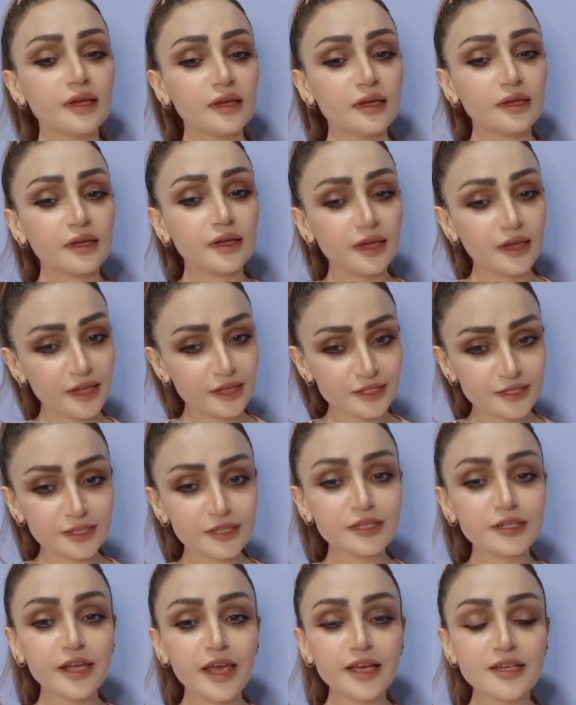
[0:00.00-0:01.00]
And
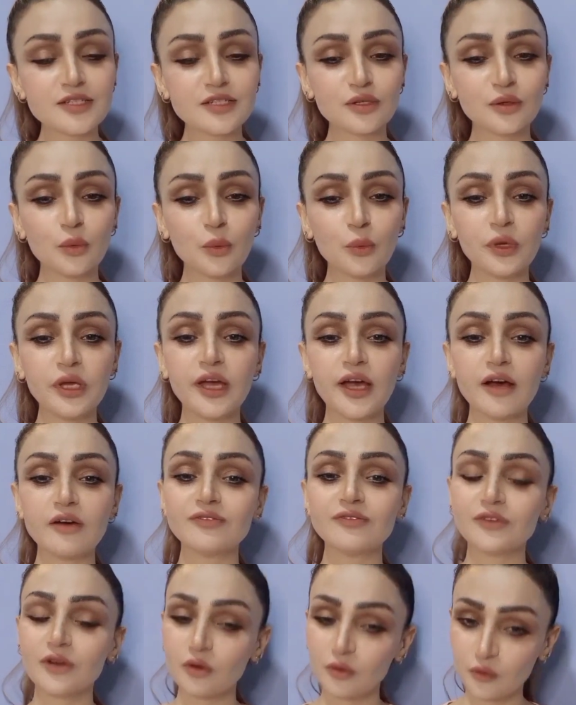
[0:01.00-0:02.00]
next we have
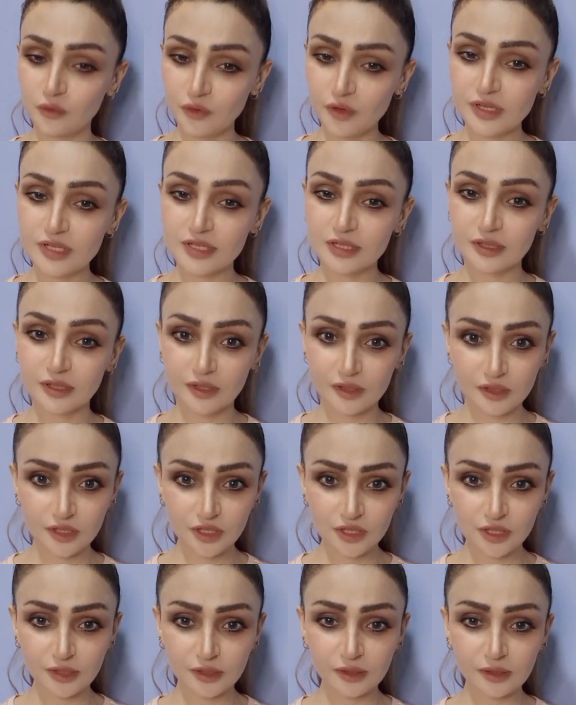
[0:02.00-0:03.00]
first
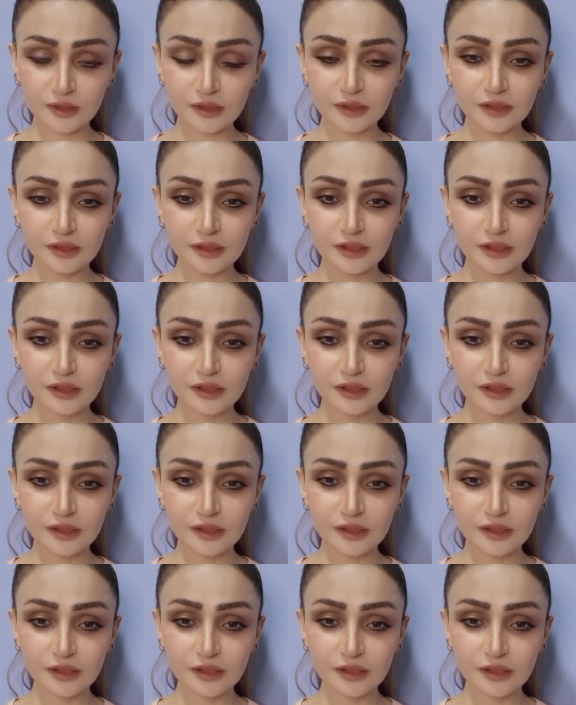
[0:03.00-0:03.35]
conditional.